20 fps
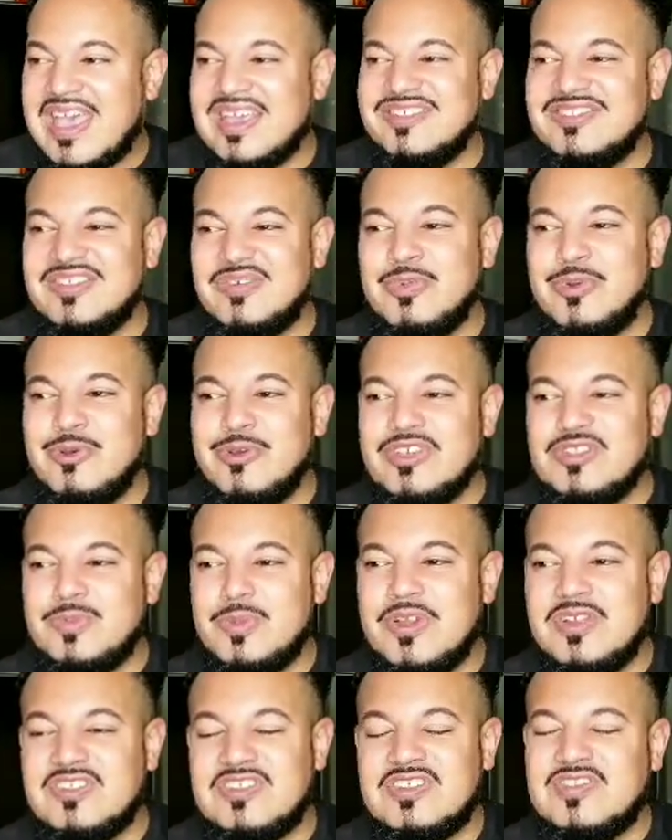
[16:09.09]
As someone who
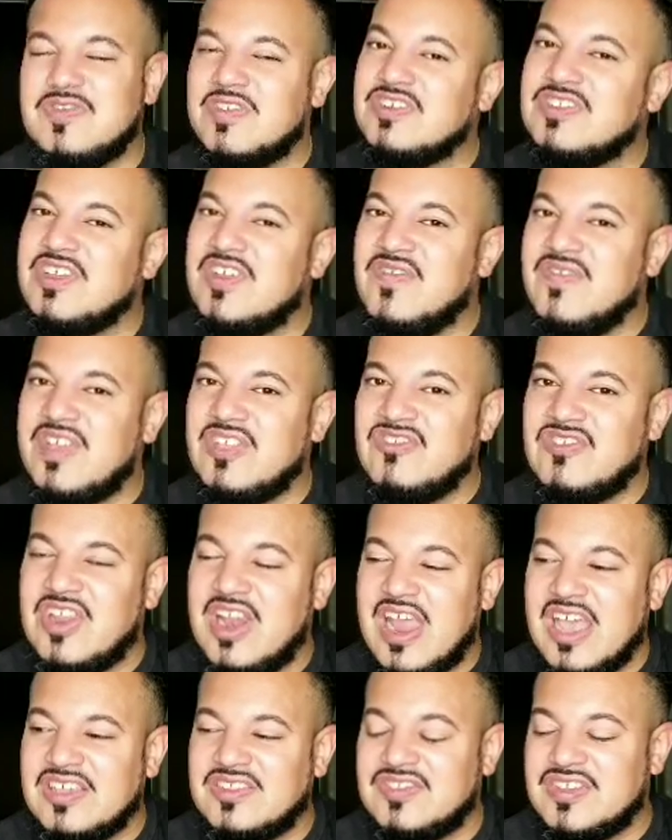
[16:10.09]
experienced his first
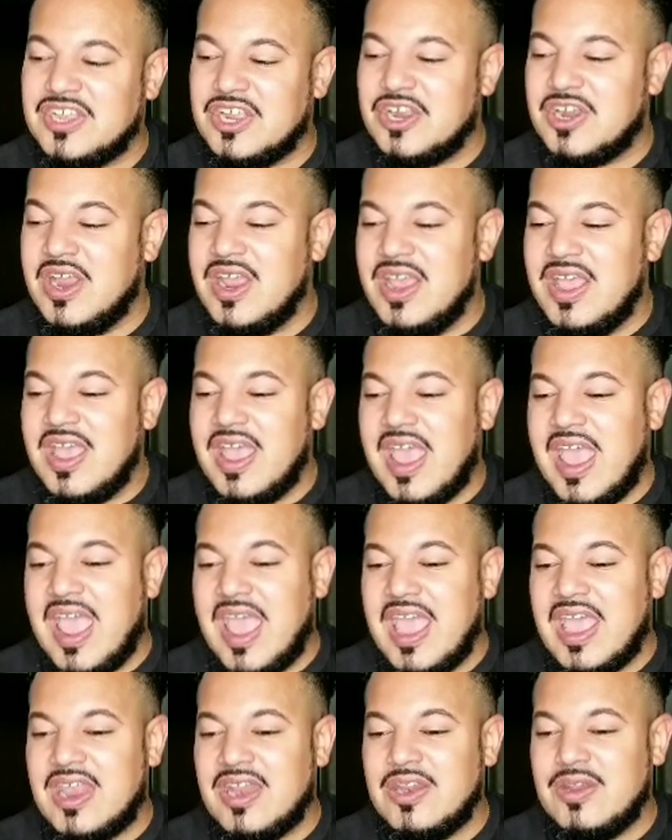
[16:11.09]
convention last year
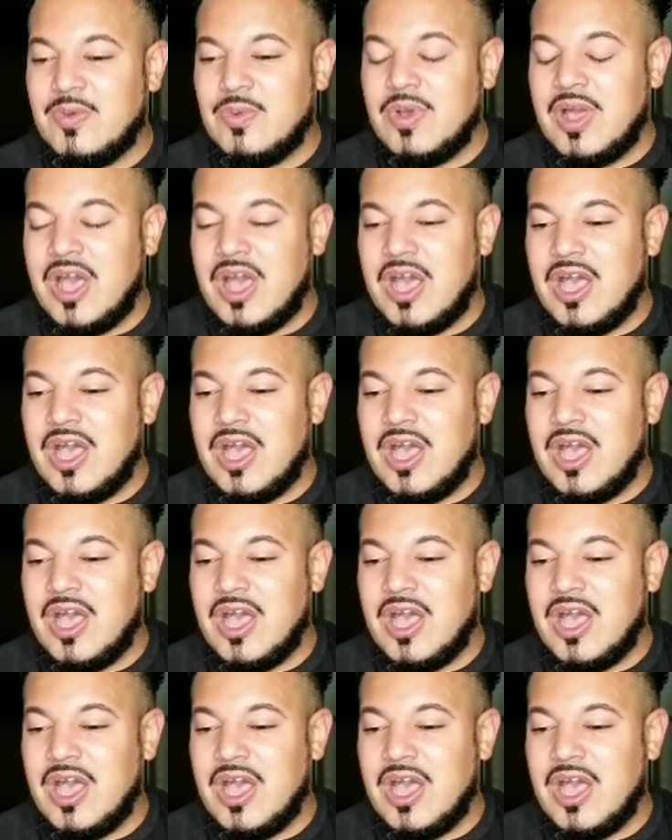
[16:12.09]
and